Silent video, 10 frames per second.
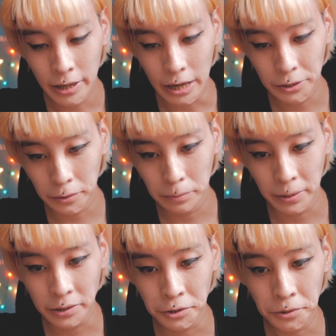I saw the
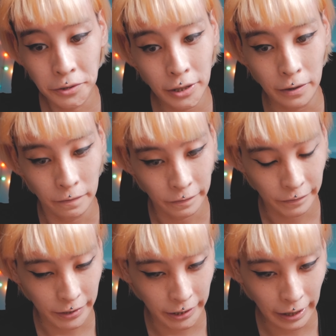pictures of
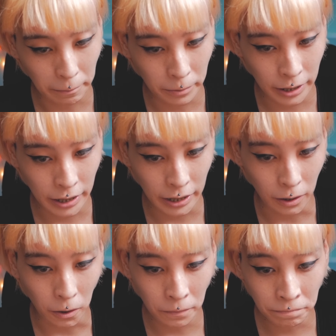the camera
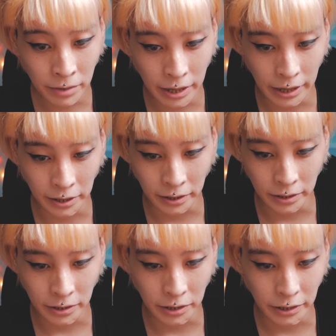on and
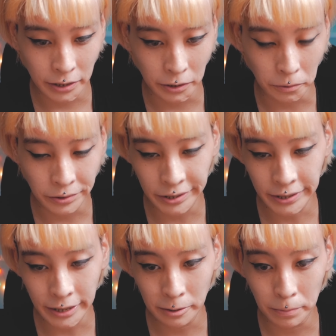I didn't notice
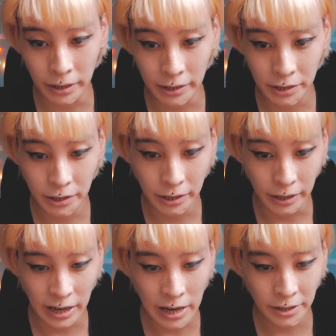it, but
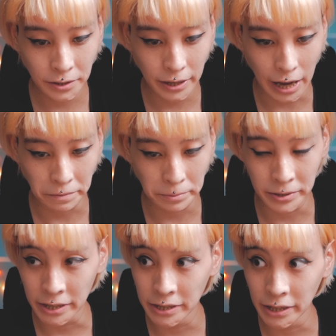it has heavy
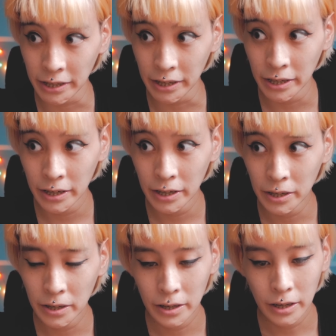vignetting.
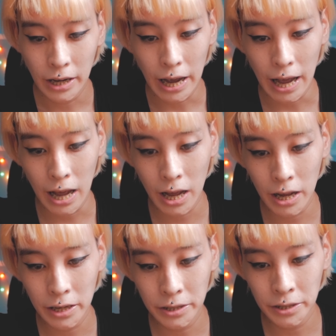
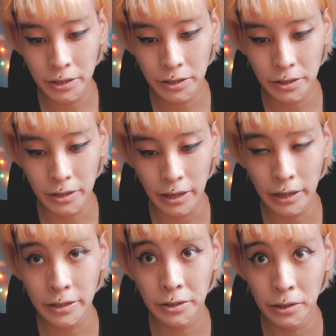And I
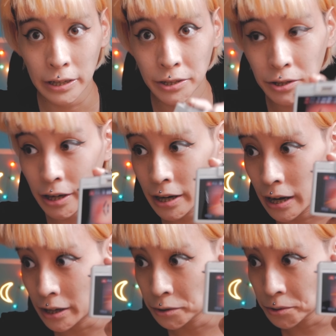guess it's kind of
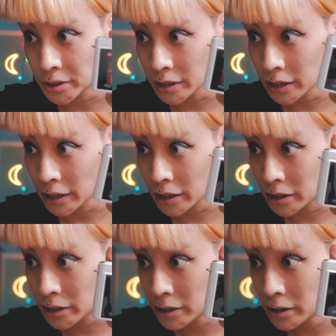hard to see
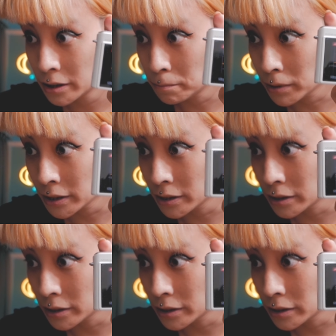here, but